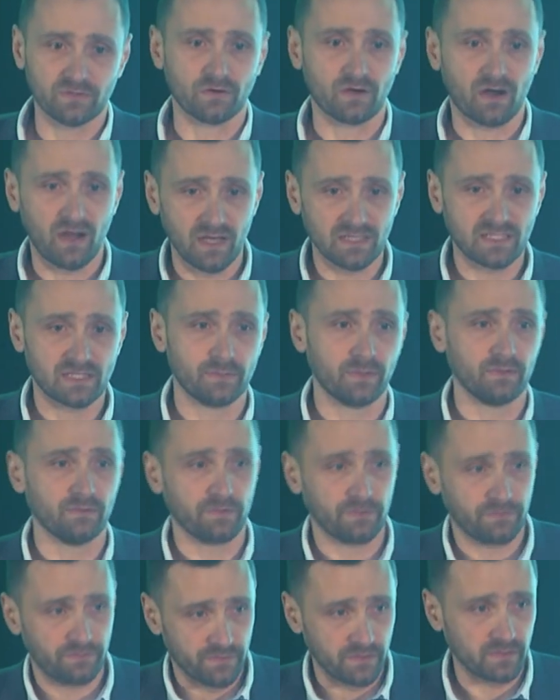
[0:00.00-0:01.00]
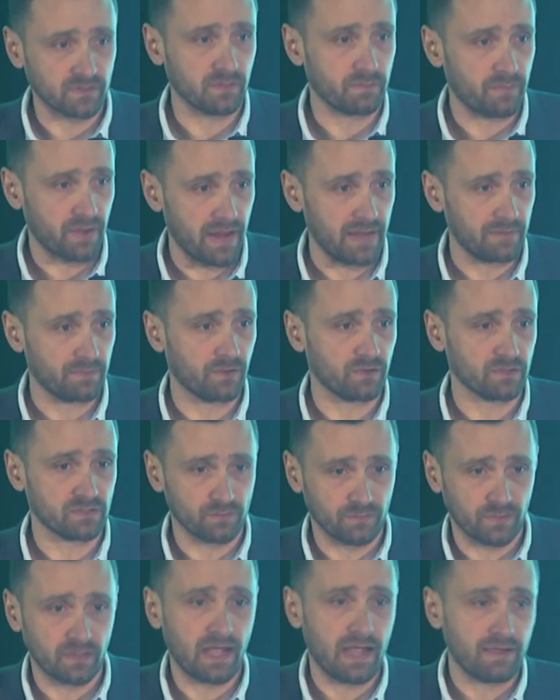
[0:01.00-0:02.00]
Your customer will feel the pain because
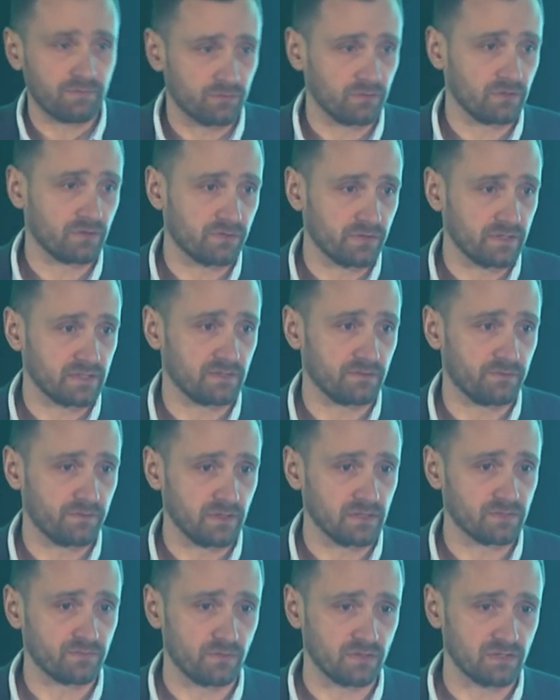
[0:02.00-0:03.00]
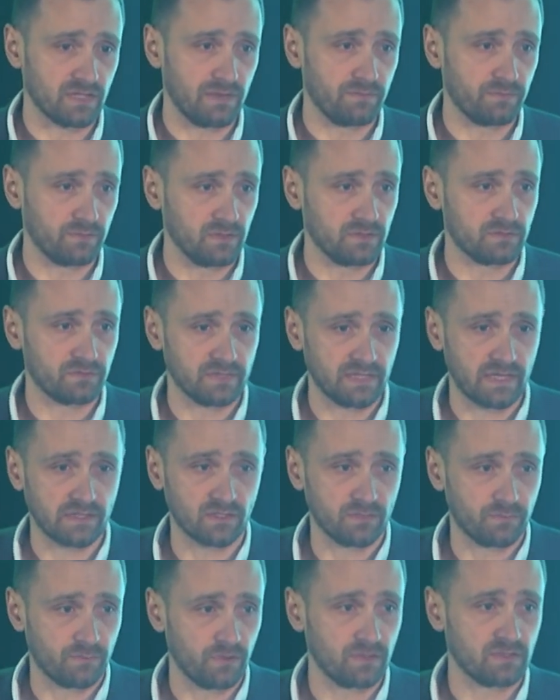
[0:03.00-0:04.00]
you will have to increase the fees for them for the
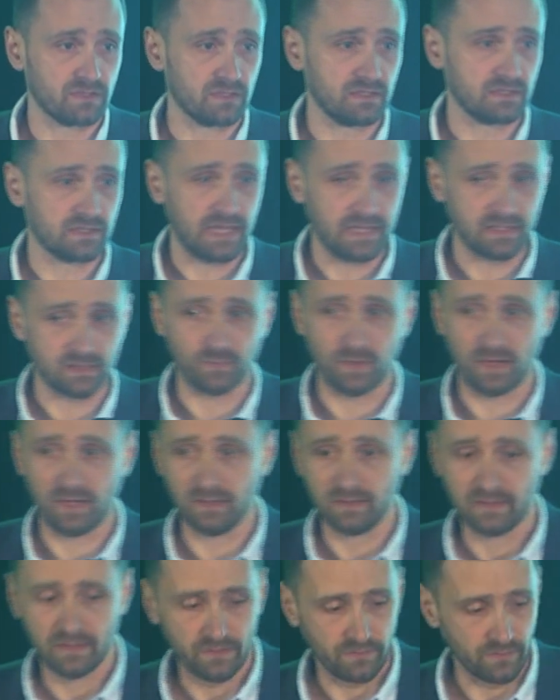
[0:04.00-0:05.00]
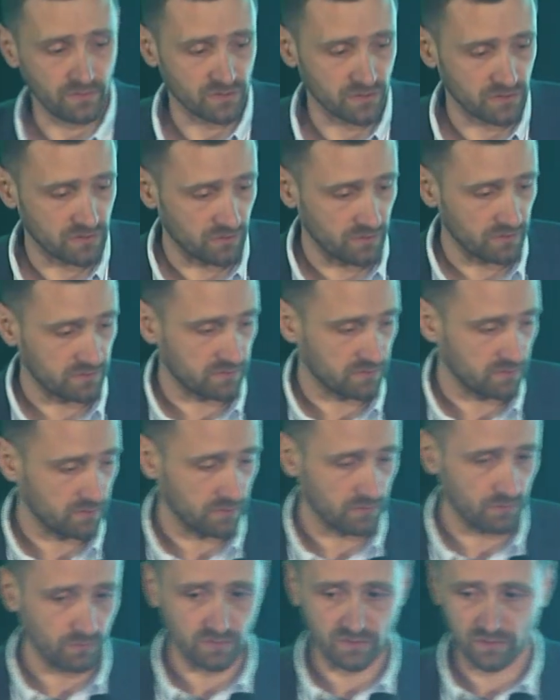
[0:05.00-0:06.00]
transaction process as well, which is not
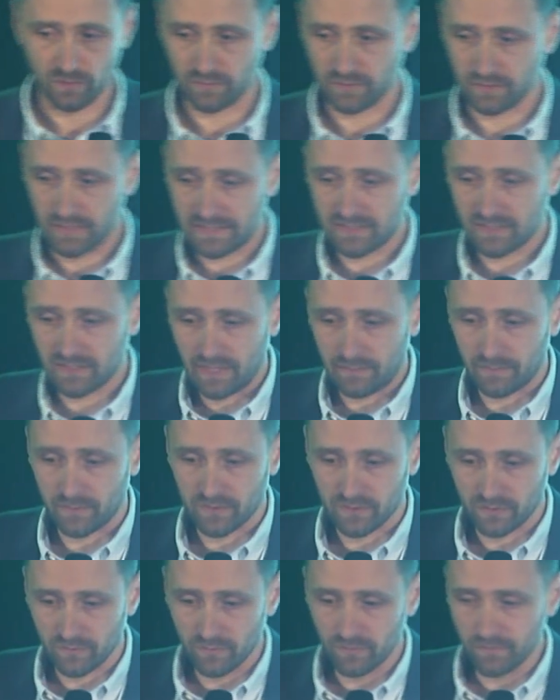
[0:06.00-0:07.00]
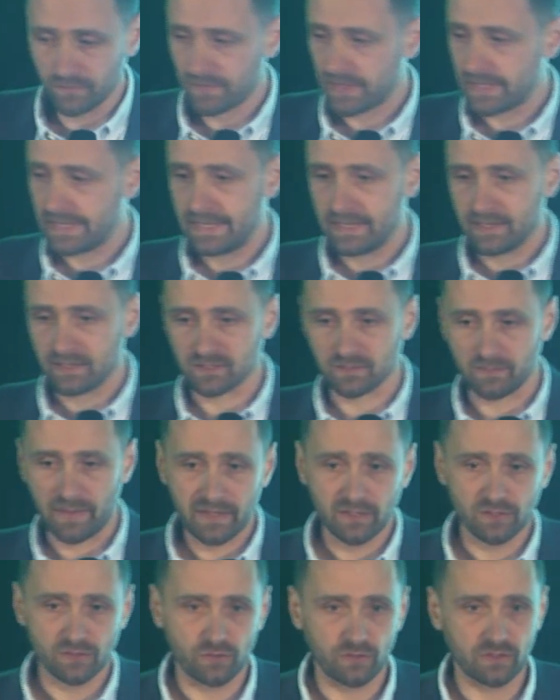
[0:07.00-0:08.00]
good. So the lesson number 2 is
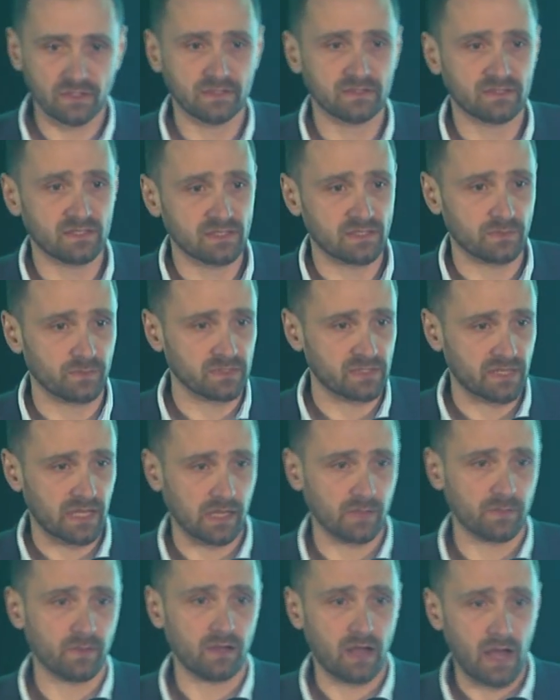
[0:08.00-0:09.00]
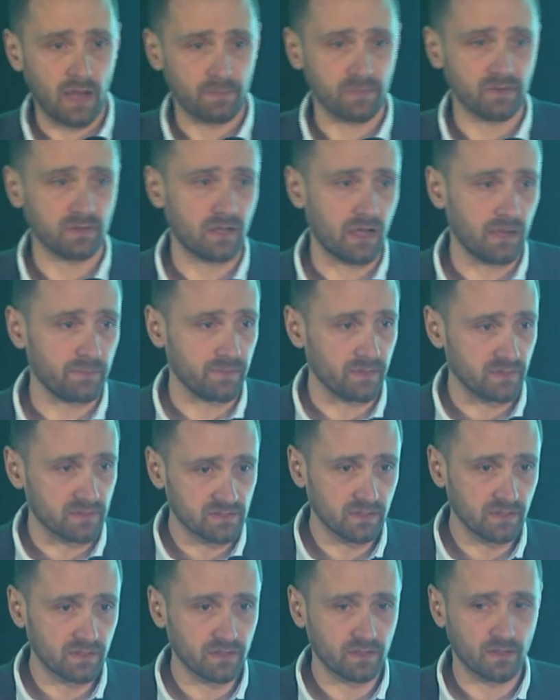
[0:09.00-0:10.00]
make sure that system is scalable up and up
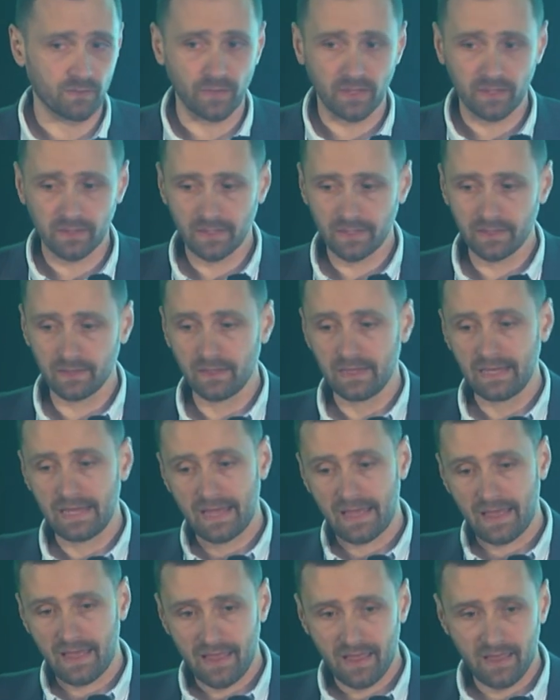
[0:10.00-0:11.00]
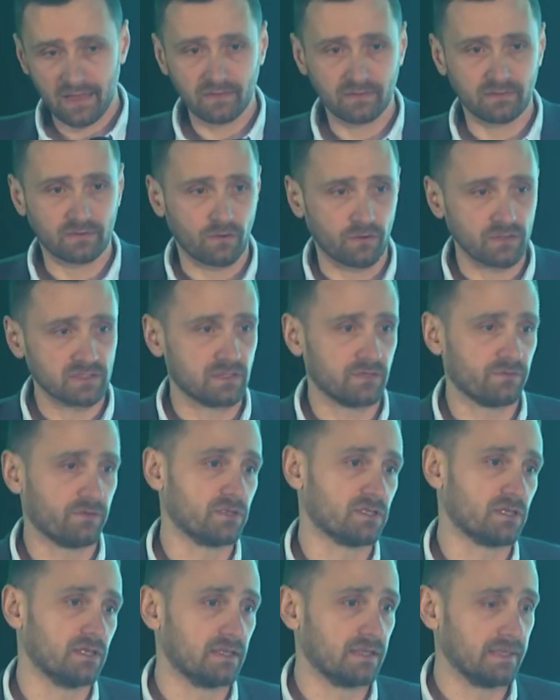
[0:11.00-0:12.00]
easily, quickly, and cost
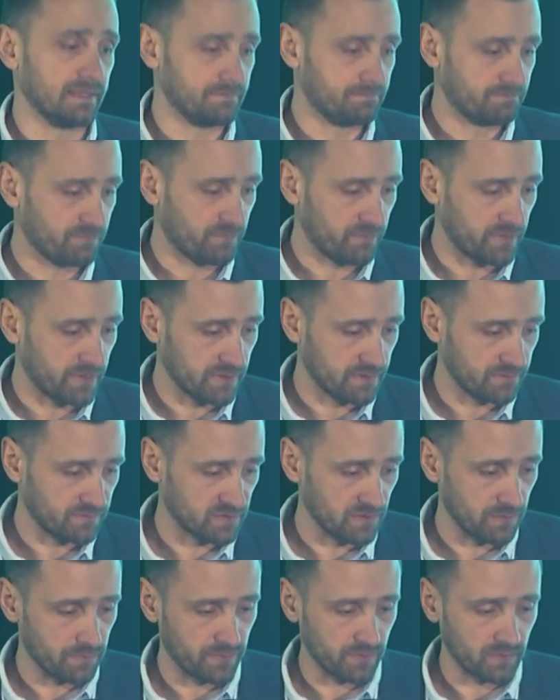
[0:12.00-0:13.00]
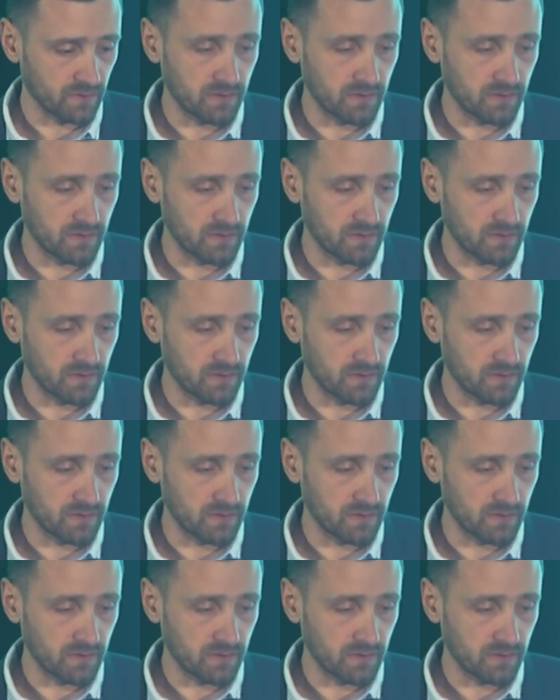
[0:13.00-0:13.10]
efficiently. Very simple.